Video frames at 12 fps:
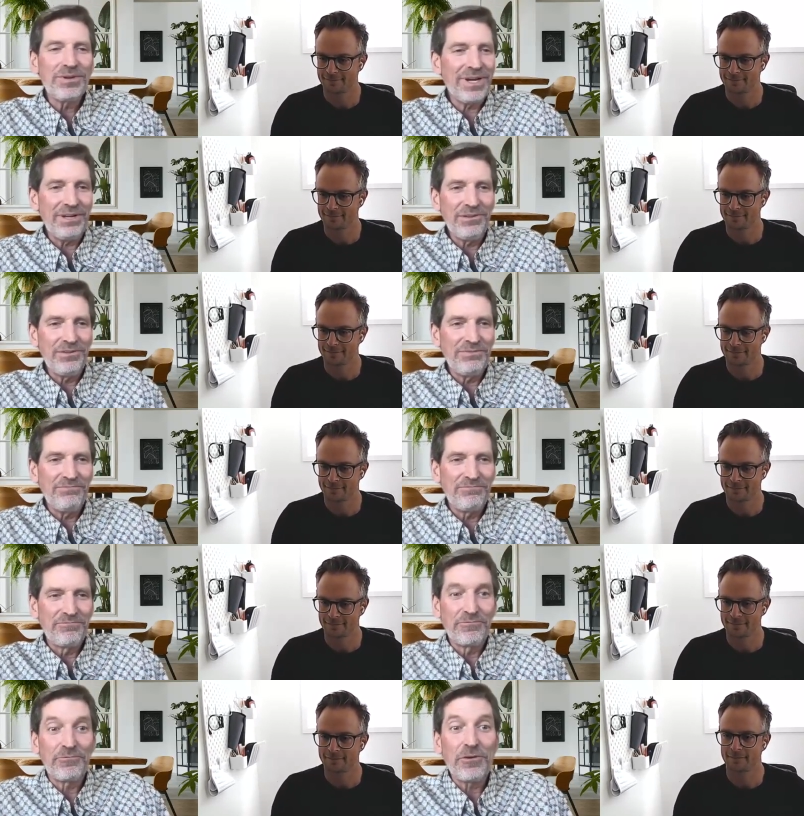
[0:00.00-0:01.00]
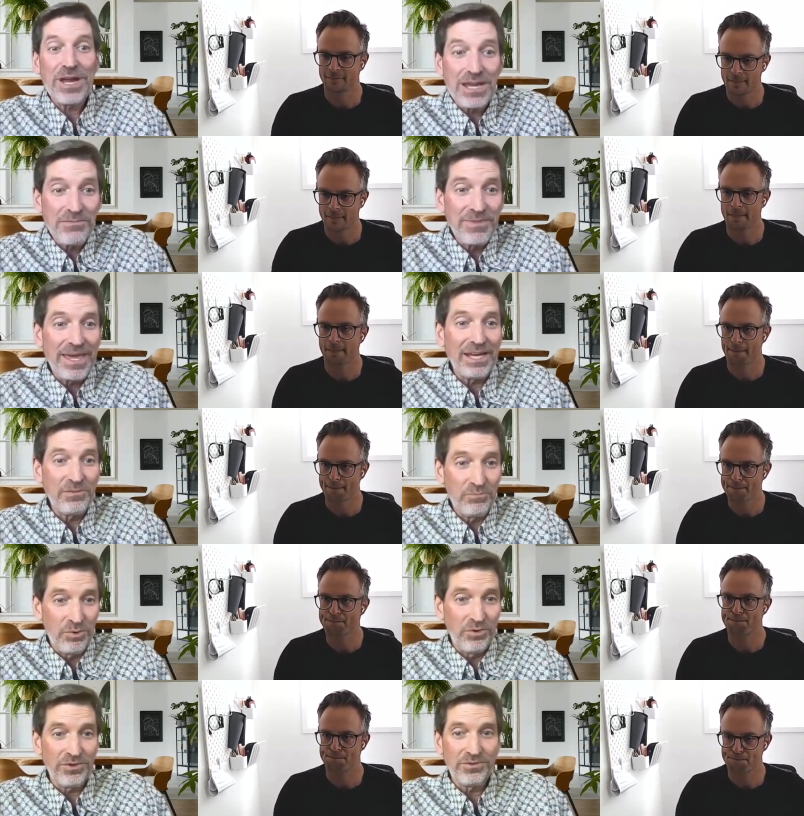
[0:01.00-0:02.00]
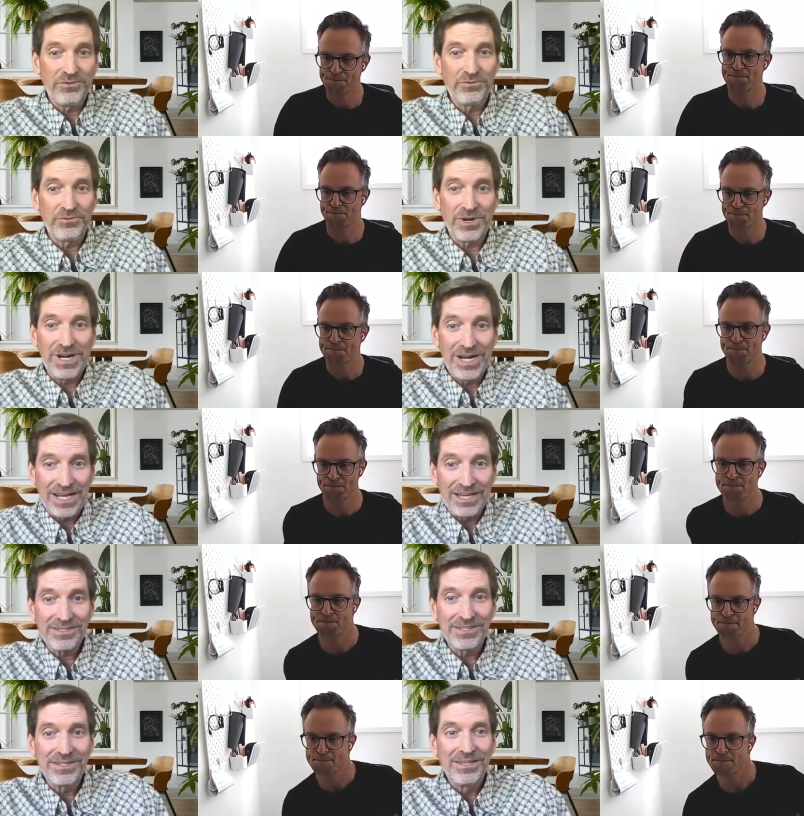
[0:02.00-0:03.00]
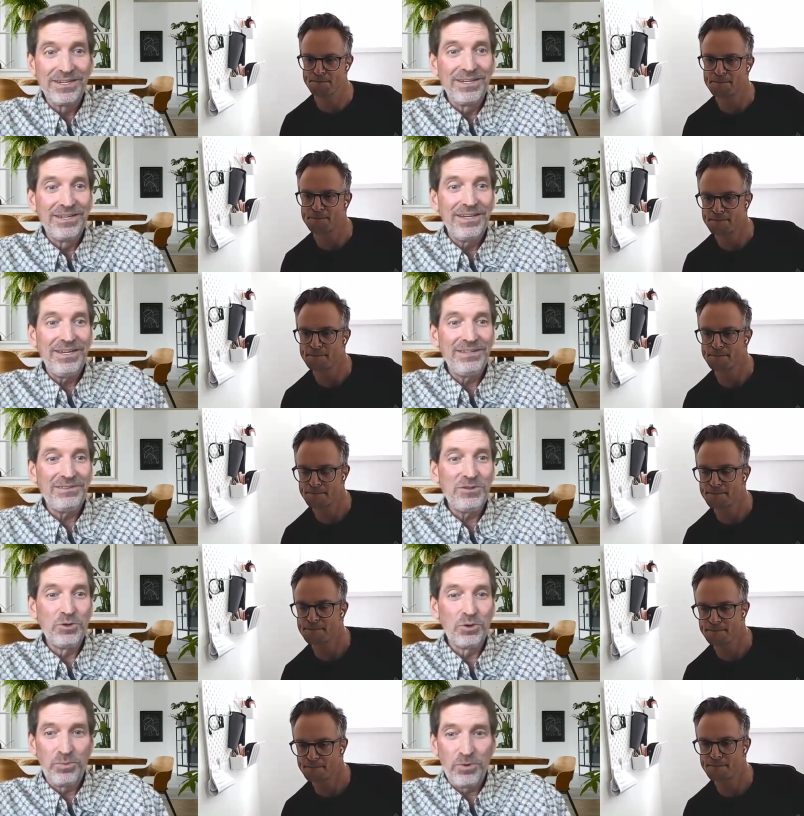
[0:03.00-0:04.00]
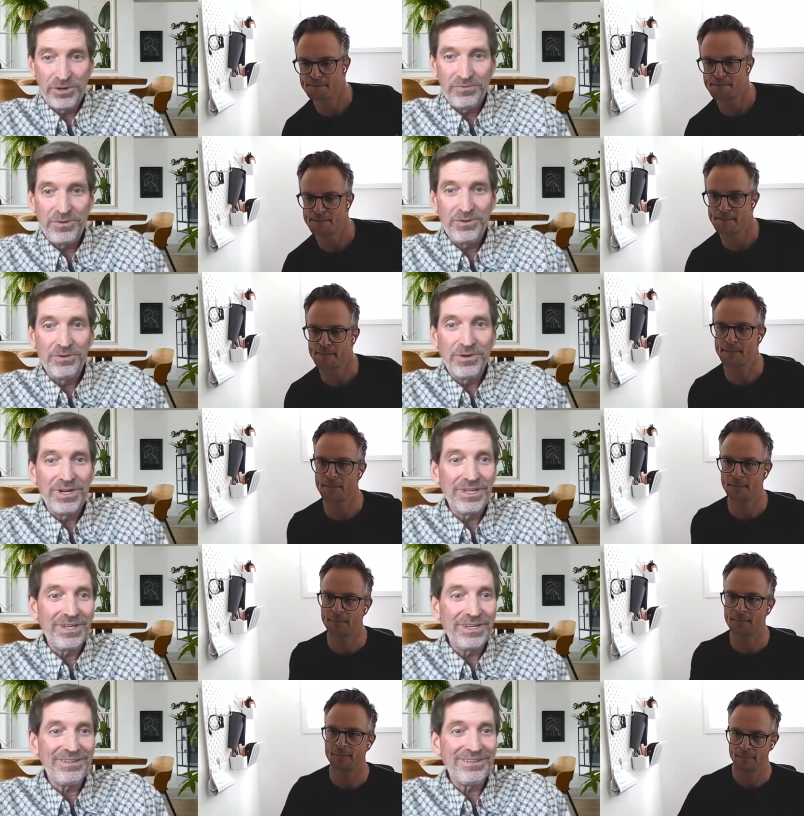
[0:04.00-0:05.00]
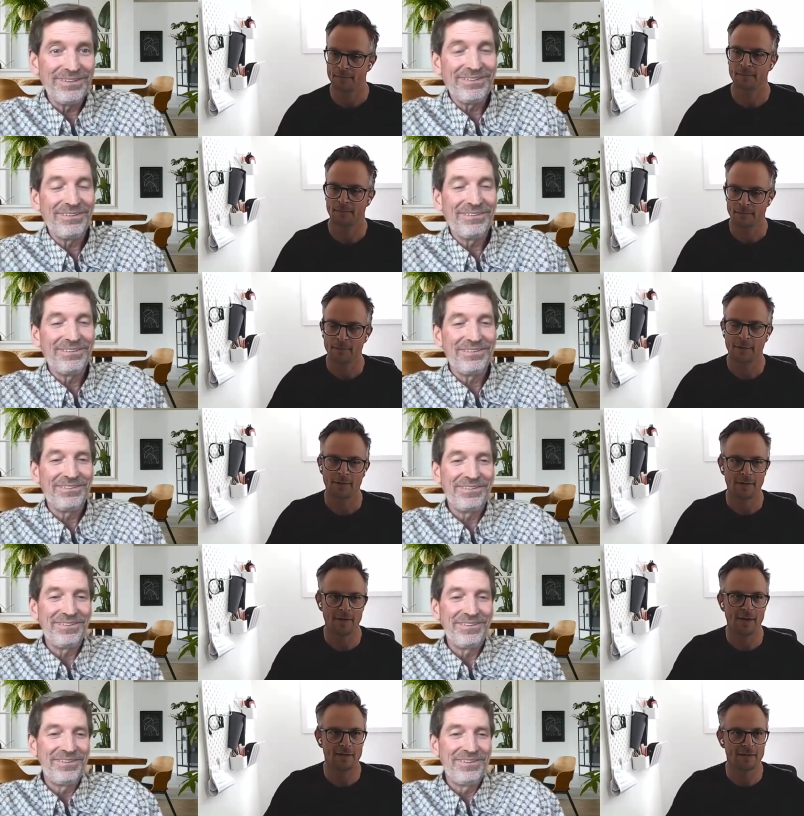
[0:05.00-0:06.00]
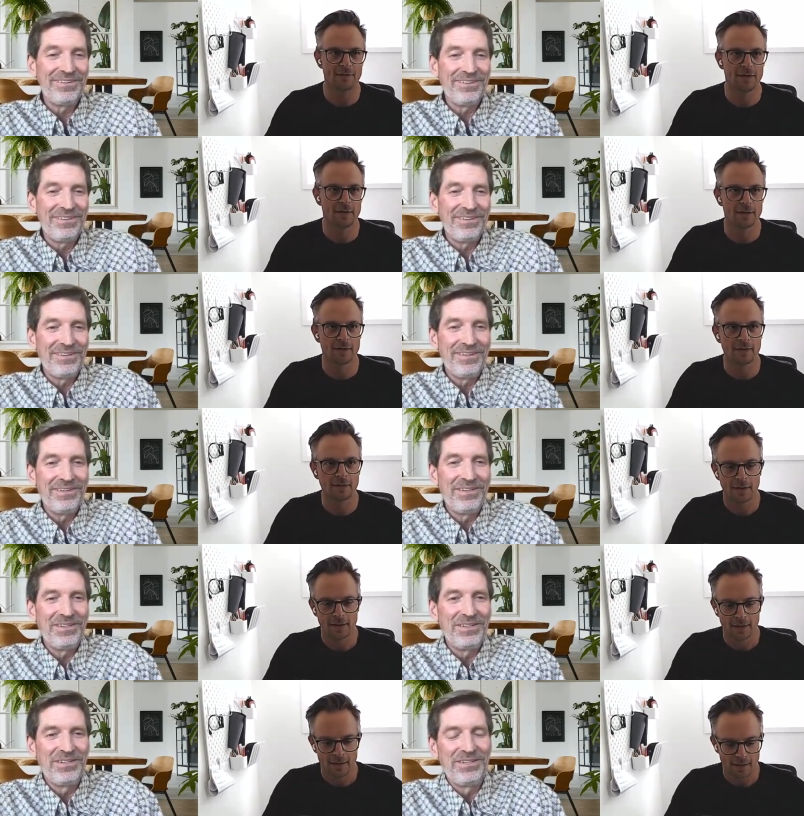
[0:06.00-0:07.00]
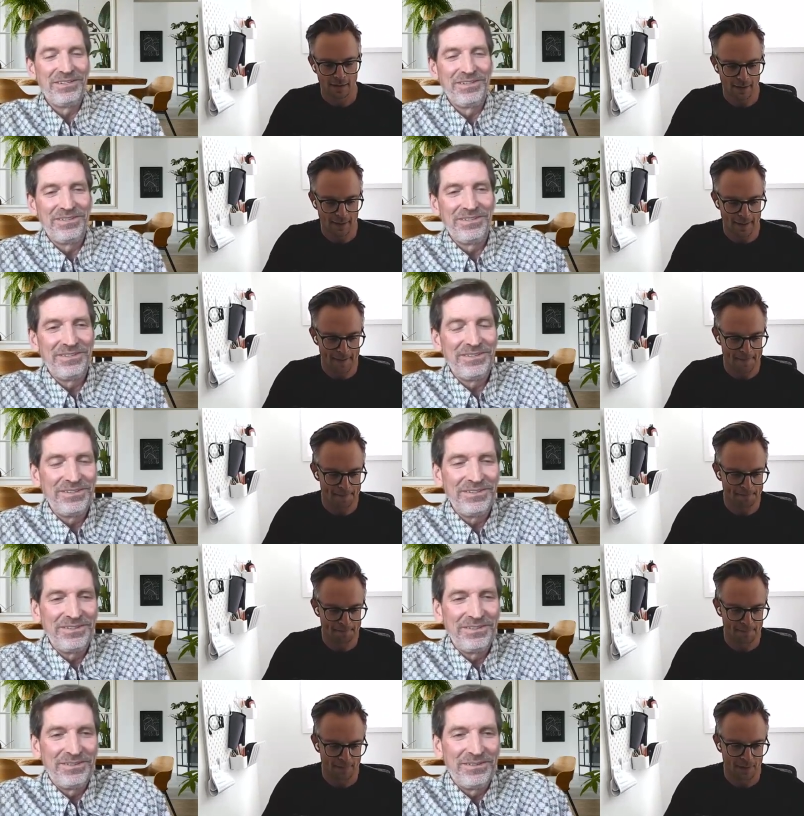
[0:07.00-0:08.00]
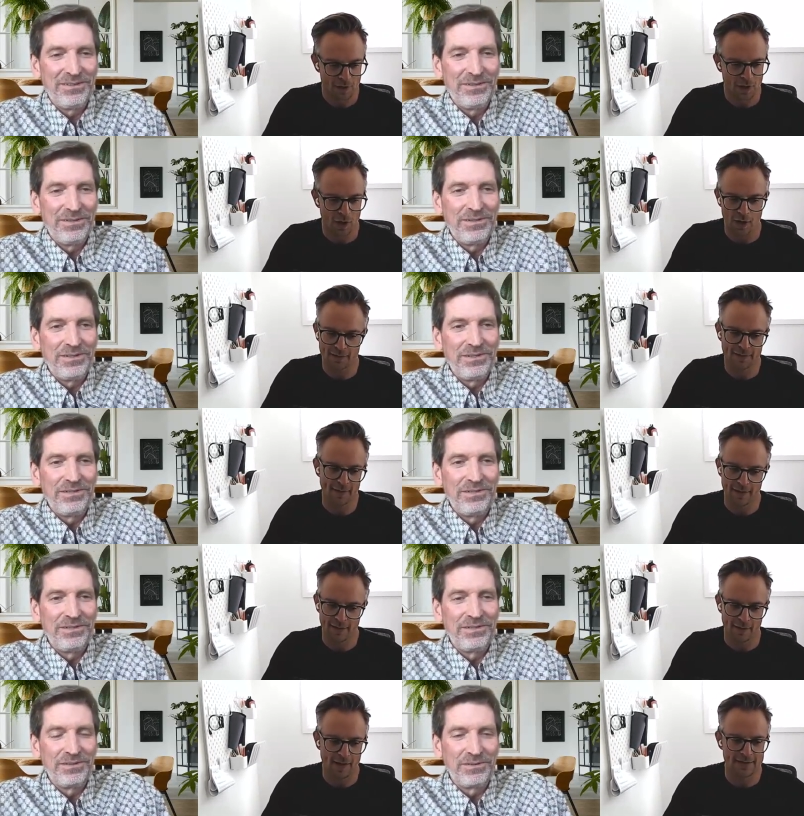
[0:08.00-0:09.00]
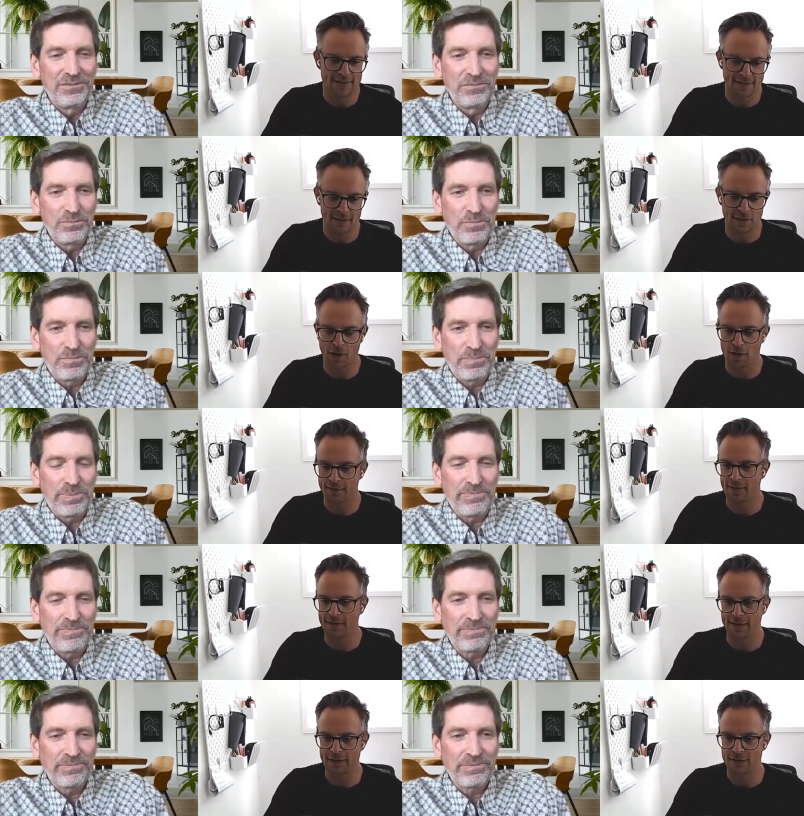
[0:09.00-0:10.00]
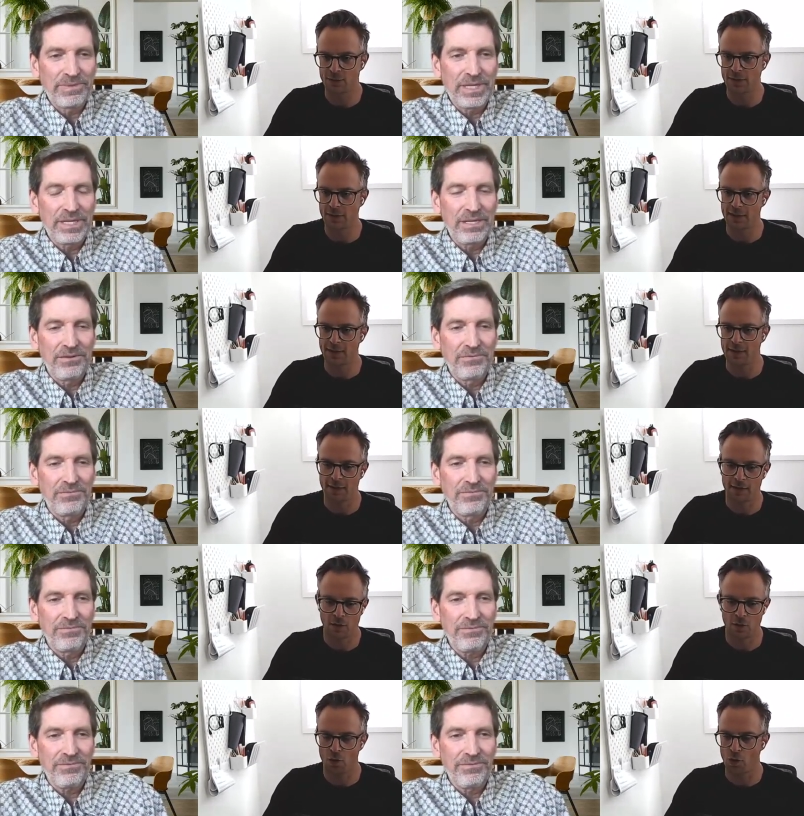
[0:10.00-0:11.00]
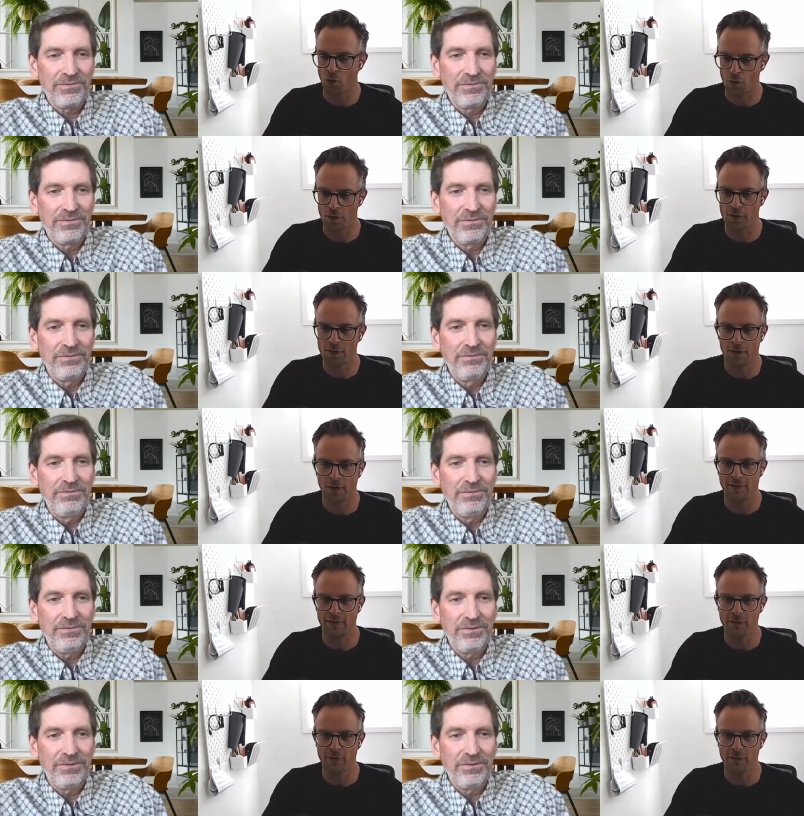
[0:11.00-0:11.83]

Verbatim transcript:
Speaker 1: could kind of frame that importance for us and your point of view on it.
Speaker 2: Yeah, definitely. Um, content, I see content as really core